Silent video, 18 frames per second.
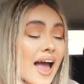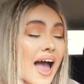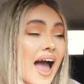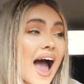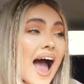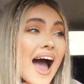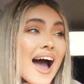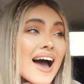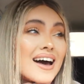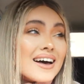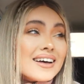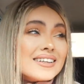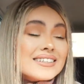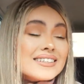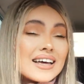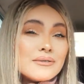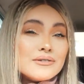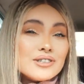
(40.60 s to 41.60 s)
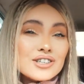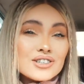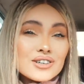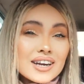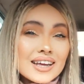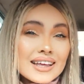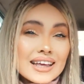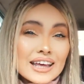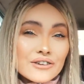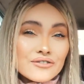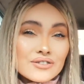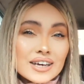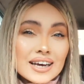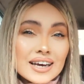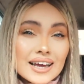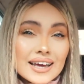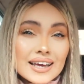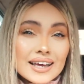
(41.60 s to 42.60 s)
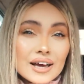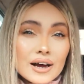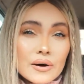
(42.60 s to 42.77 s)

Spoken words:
and I'm just gonna give you like